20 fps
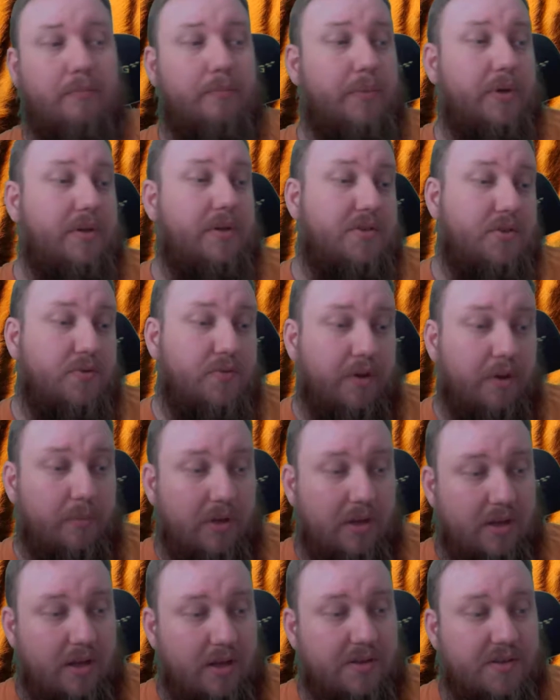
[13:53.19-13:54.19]
because
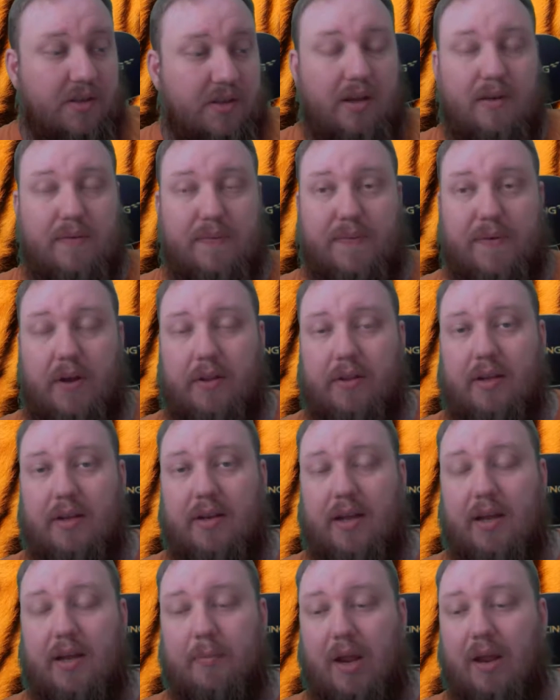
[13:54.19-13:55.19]
streaming is a lot of fun,
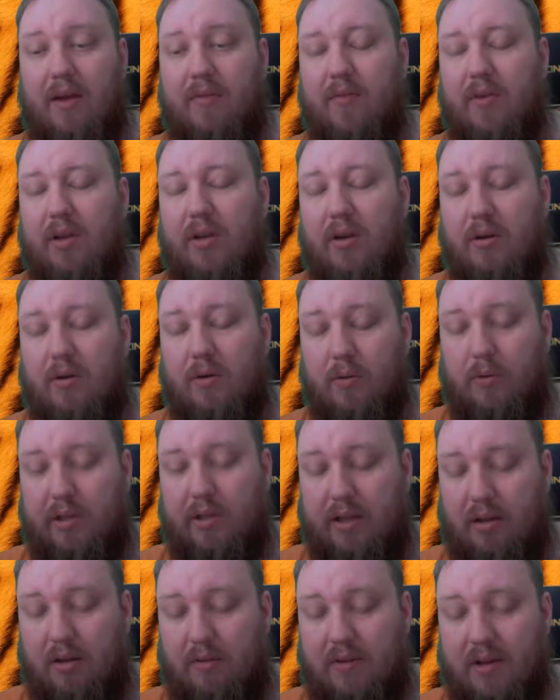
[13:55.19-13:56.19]
and I'm having a whole
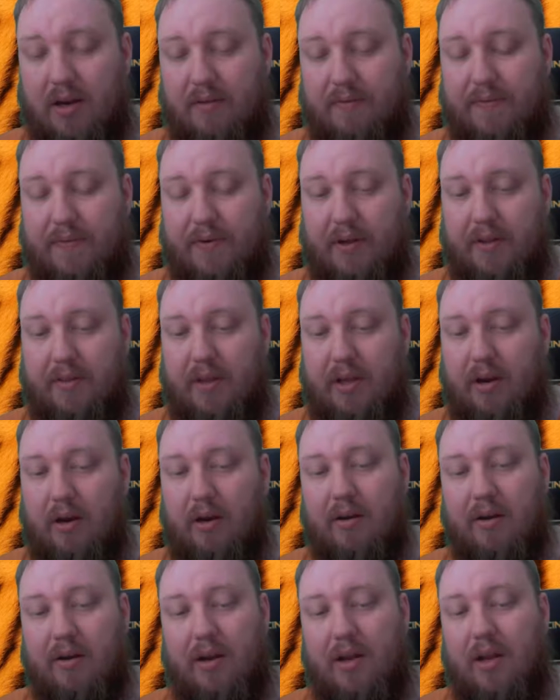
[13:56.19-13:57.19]
hell of a lot of fun there.